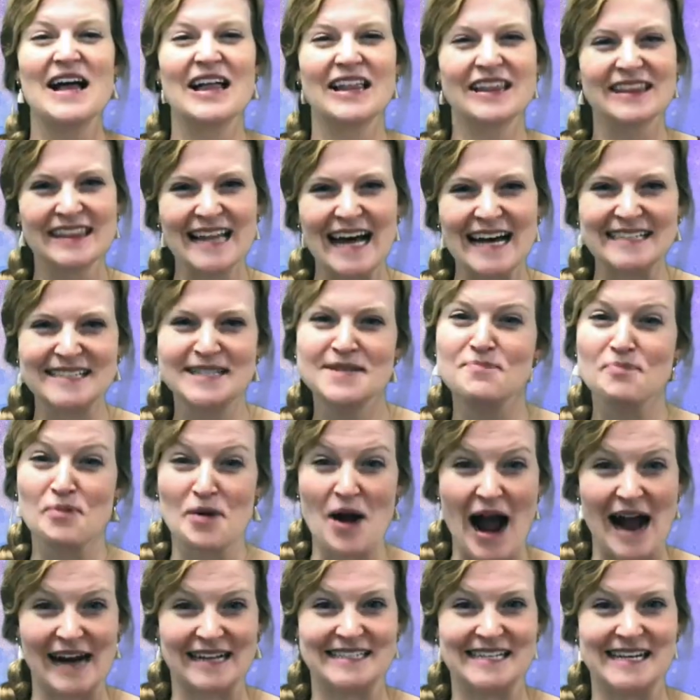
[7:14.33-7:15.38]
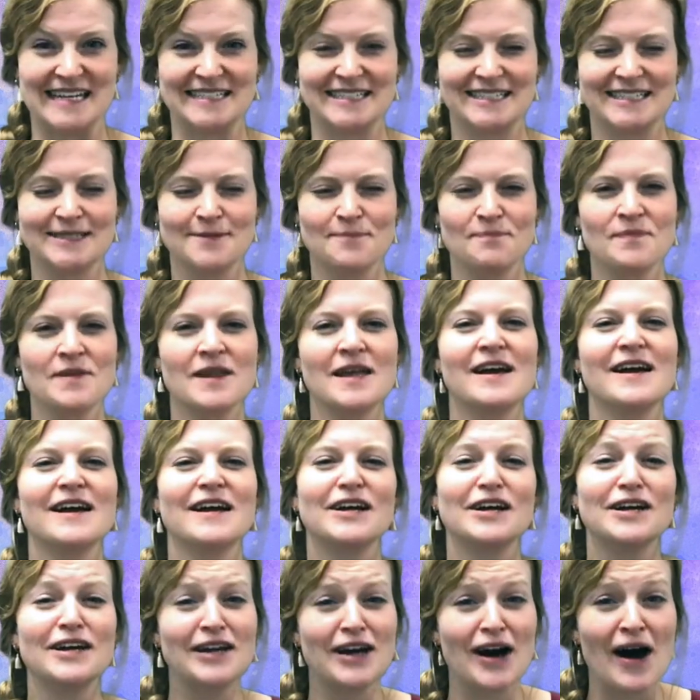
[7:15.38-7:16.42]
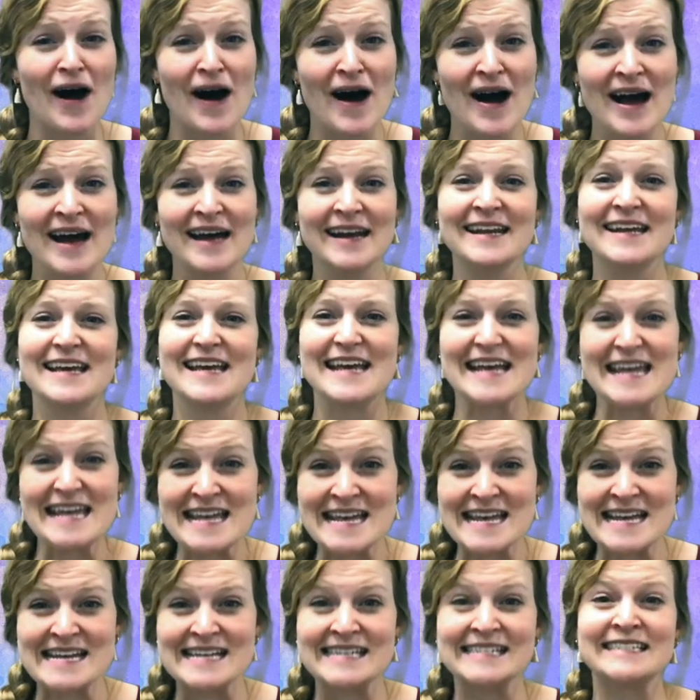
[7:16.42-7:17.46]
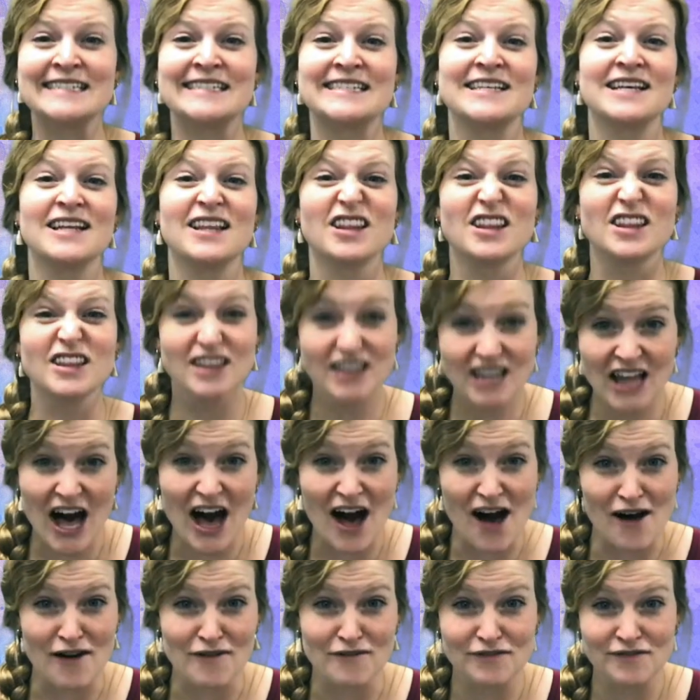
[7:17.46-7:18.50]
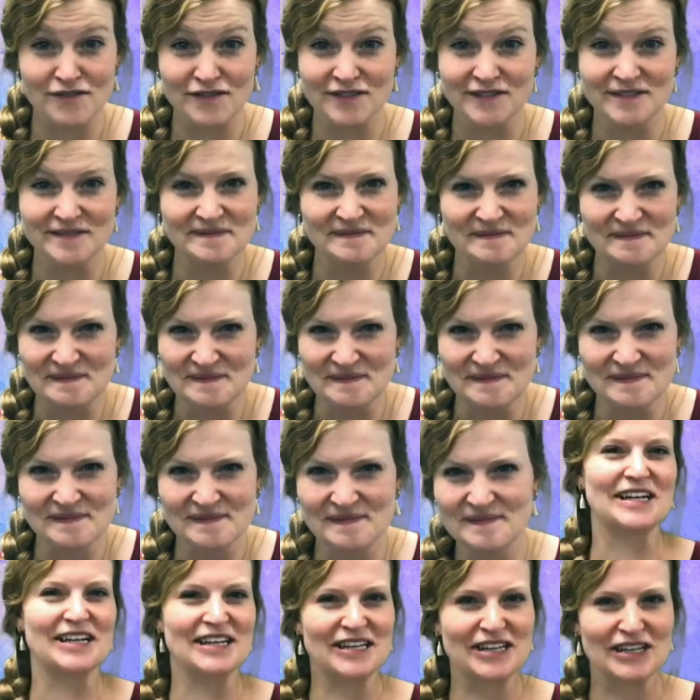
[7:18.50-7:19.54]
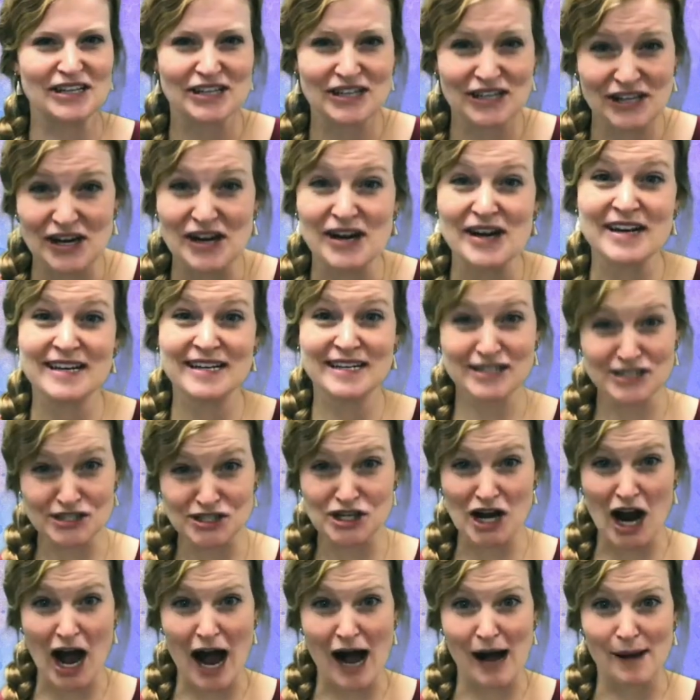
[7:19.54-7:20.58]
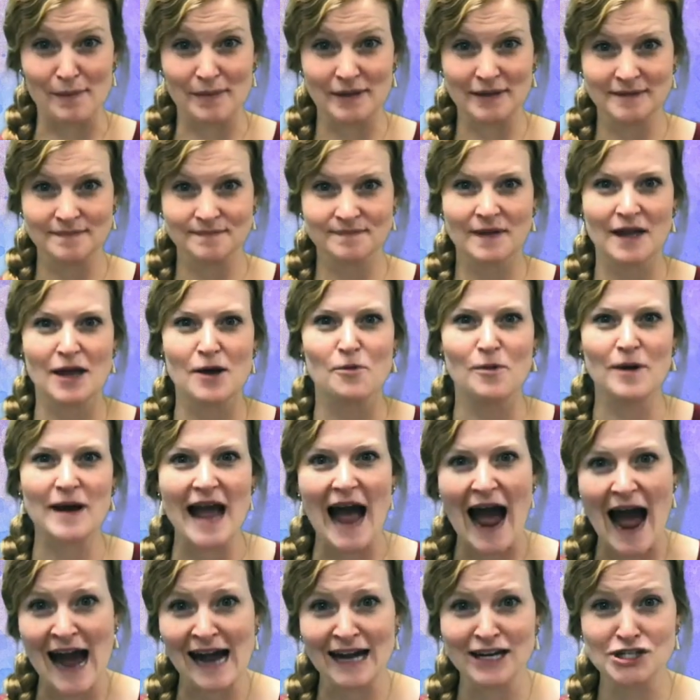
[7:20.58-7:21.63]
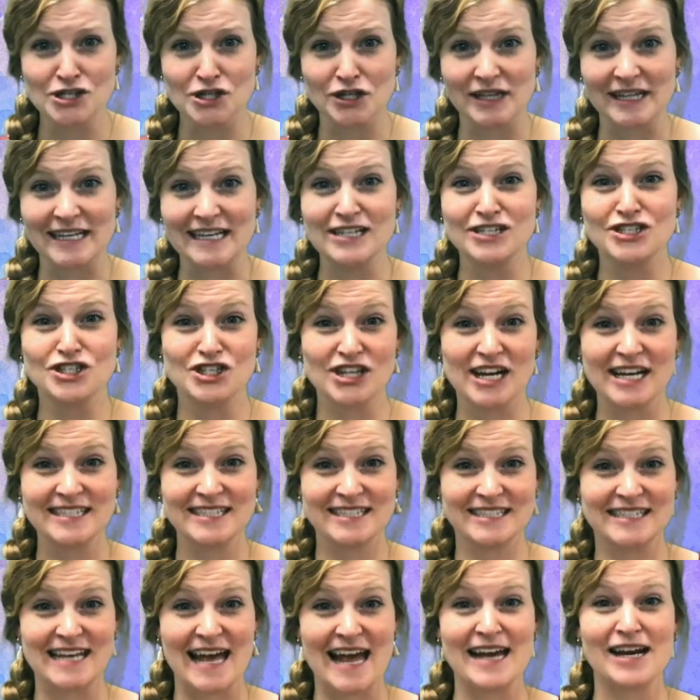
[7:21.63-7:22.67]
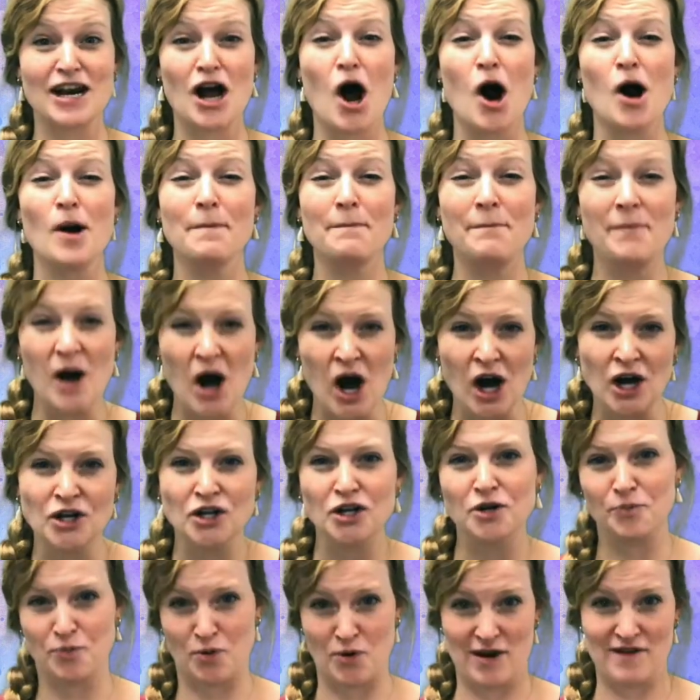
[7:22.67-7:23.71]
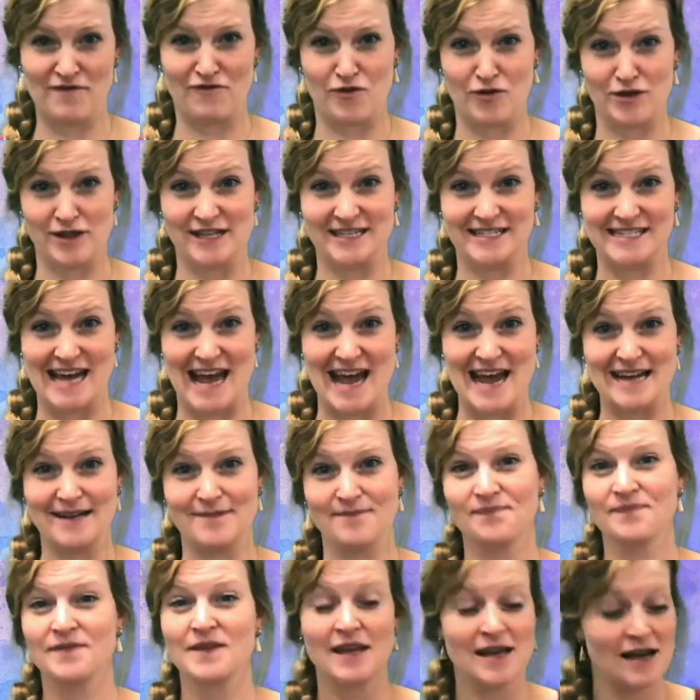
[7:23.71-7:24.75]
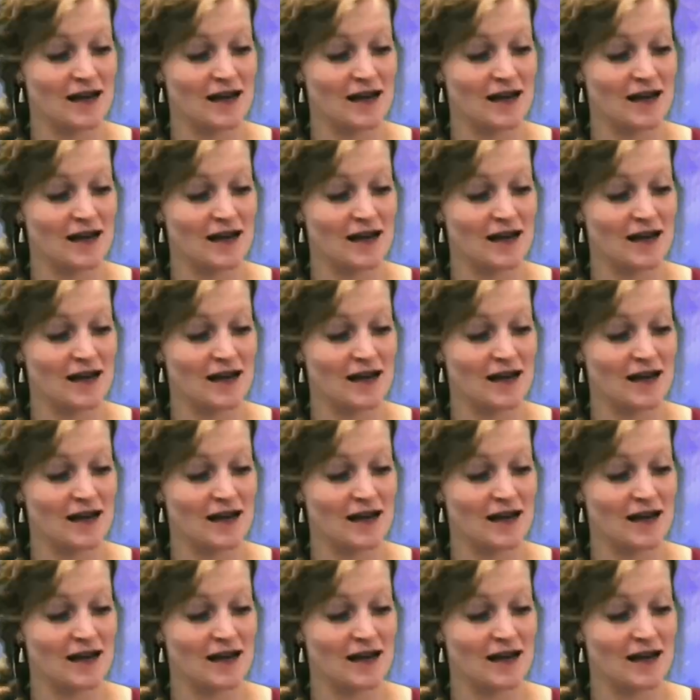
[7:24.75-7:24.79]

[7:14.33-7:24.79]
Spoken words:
Let's practice. God is love. Good job. We actually just said our ponder point for the day.